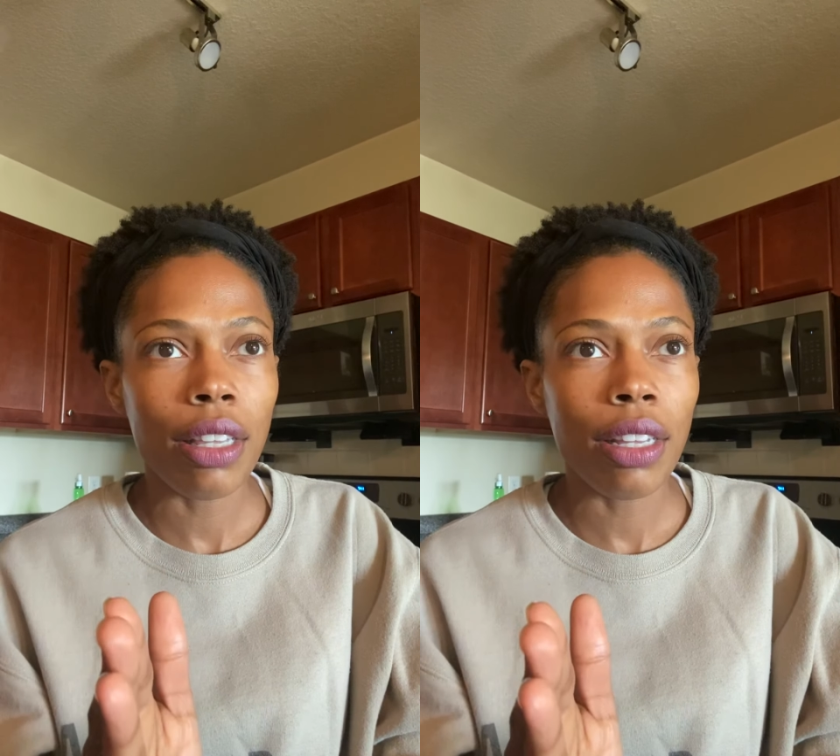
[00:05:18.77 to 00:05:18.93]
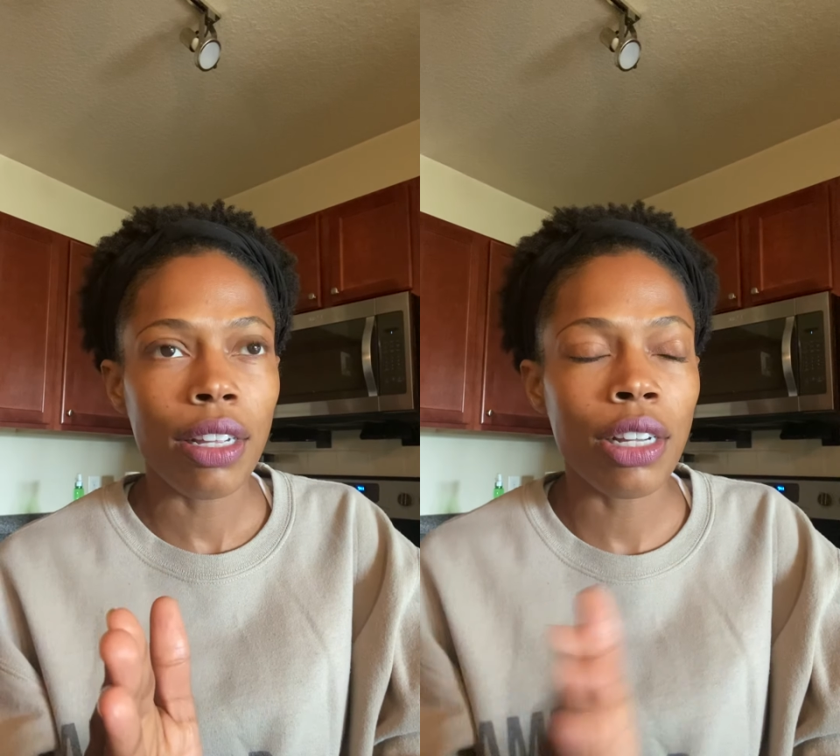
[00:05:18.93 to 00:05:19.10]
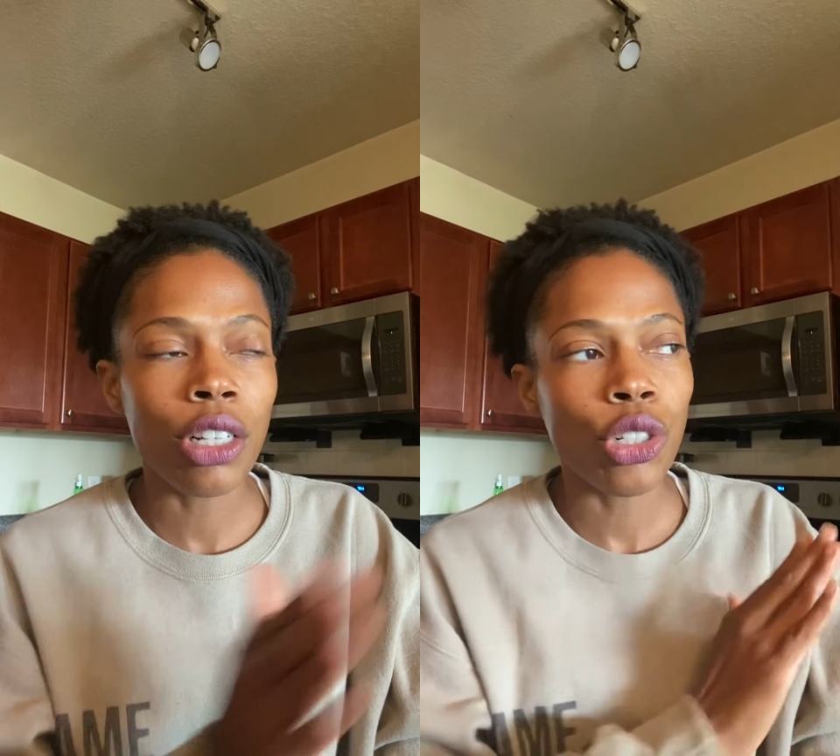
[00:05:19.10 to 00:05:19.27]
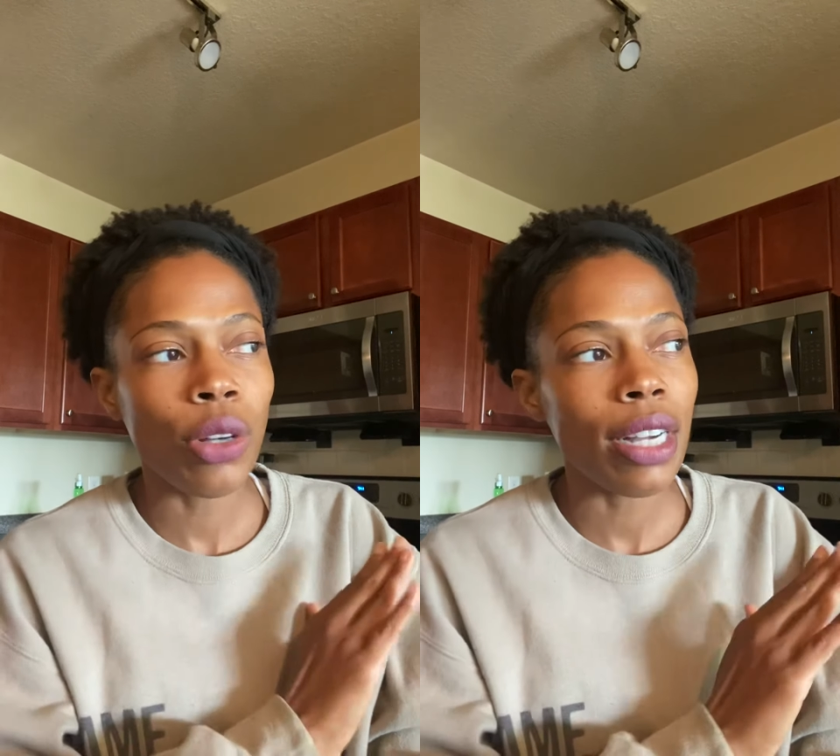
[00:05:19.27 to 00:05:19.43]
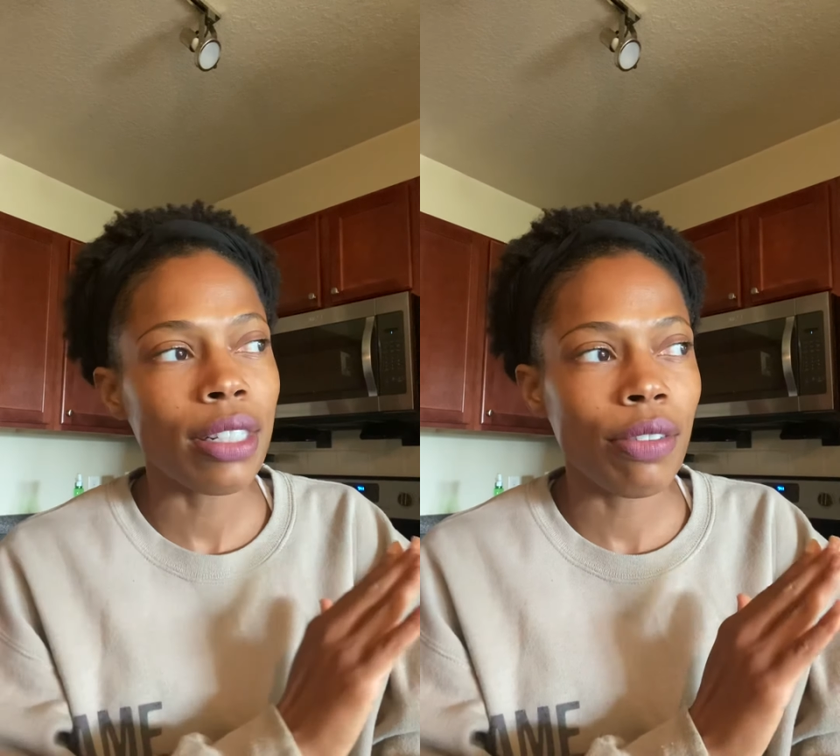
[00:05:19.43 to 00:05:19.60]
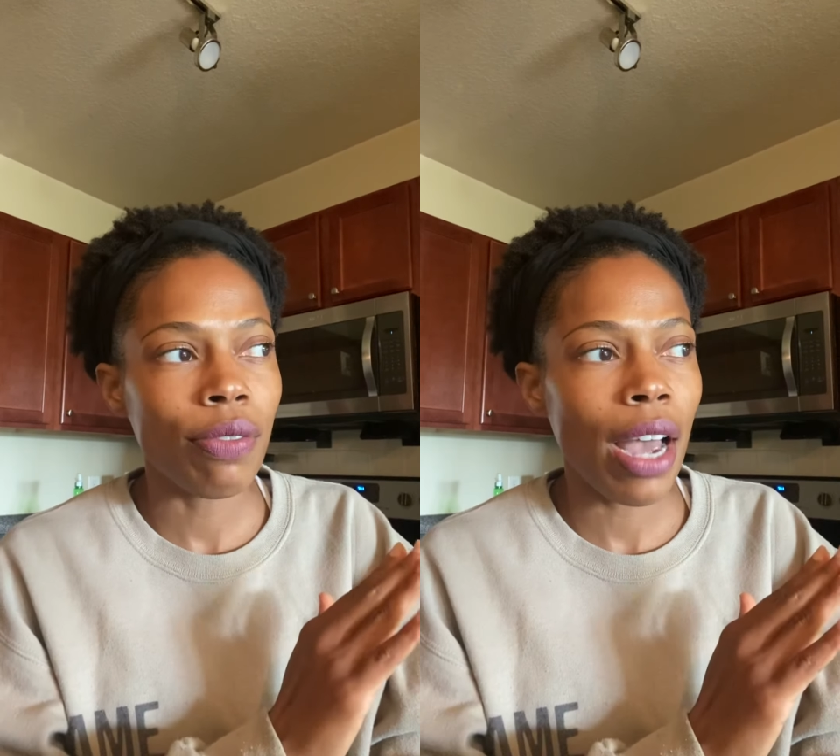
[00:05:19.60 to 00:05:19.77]

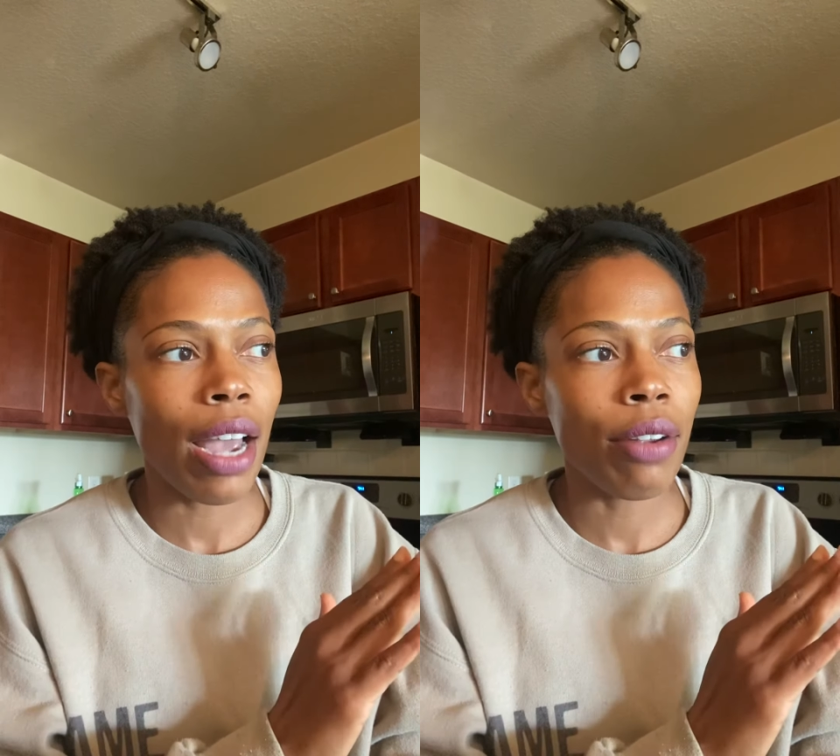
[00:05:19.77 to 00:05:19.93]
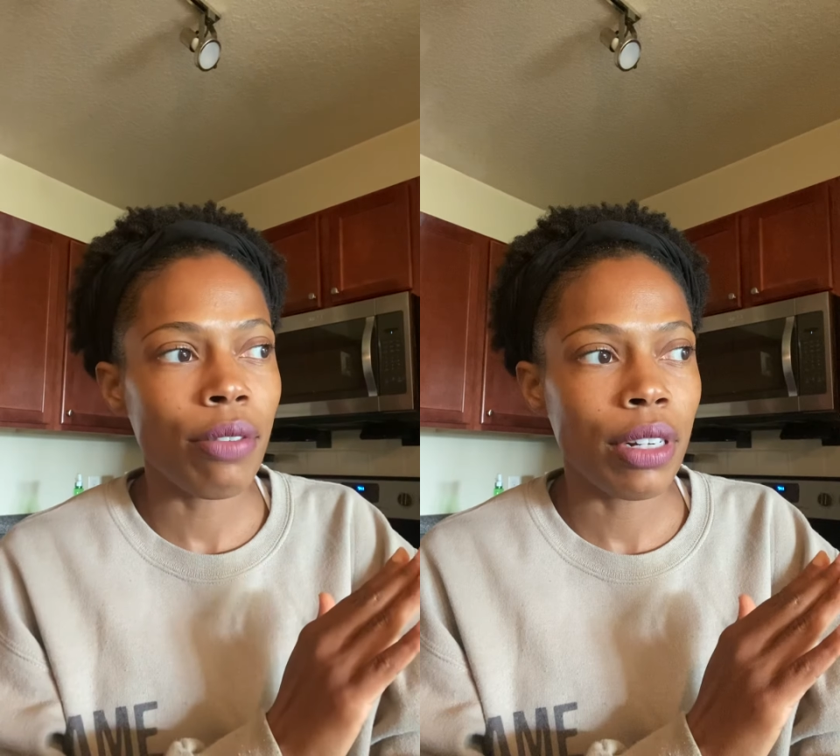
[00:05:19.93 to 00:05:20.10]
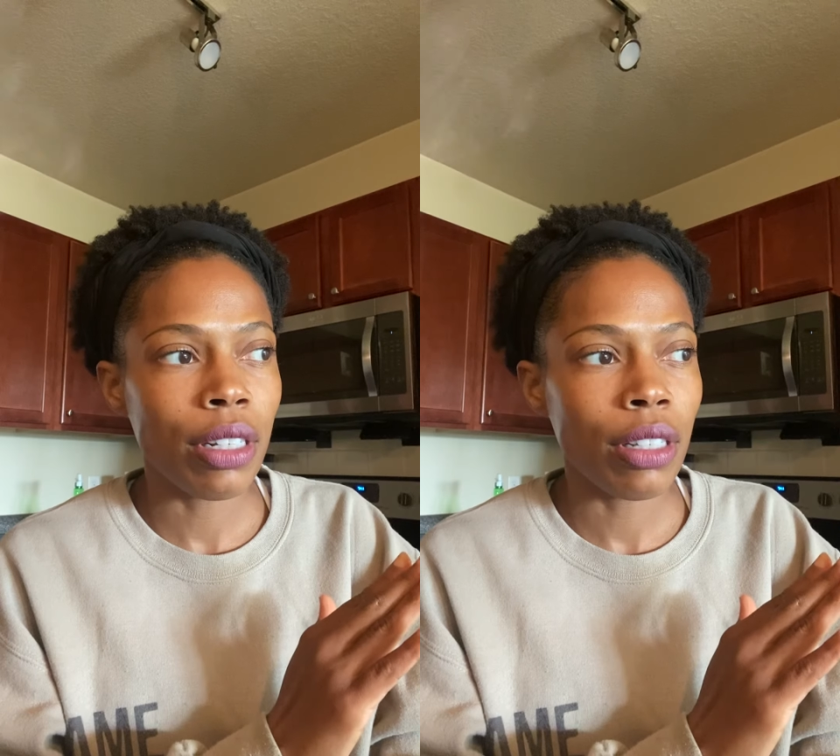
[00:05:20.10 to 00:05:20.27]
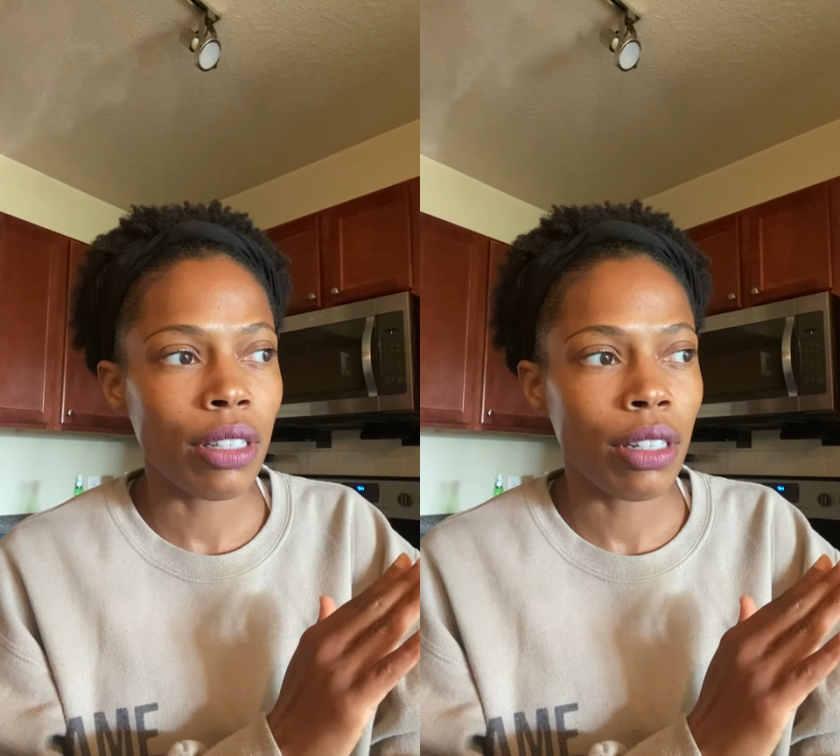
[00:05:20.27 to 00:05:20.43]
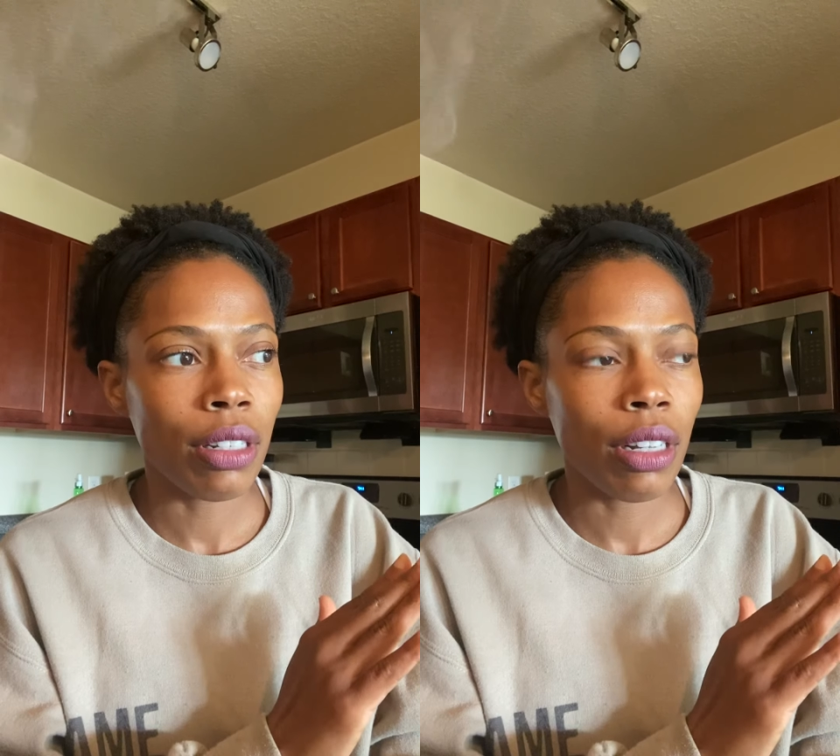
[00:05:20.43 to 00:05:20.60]
contract the virus,